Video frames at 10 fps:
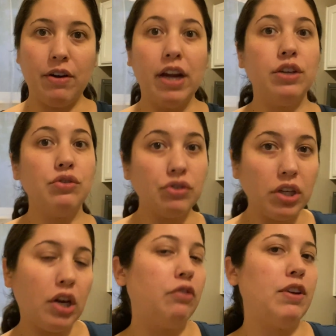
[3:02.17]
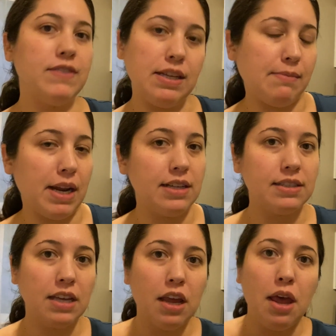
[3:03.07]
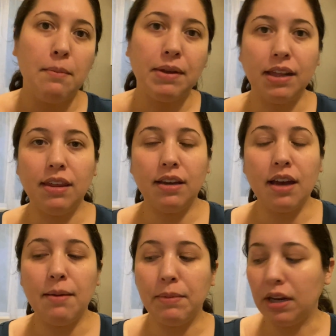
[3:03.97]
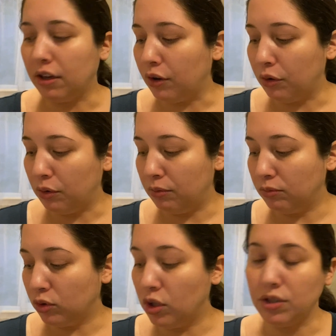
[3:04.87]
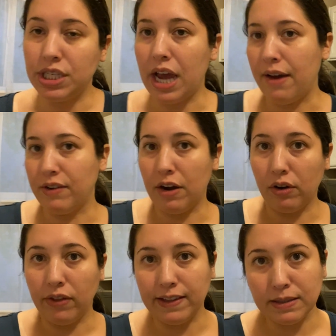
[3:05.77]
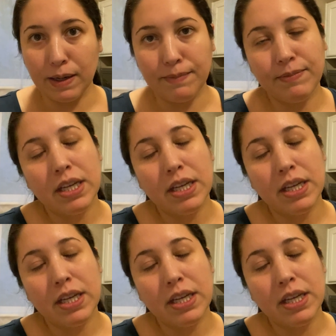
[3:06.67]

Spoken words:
I usually go 15 minutes, but I think I'm gonna go close to half an hour on this one.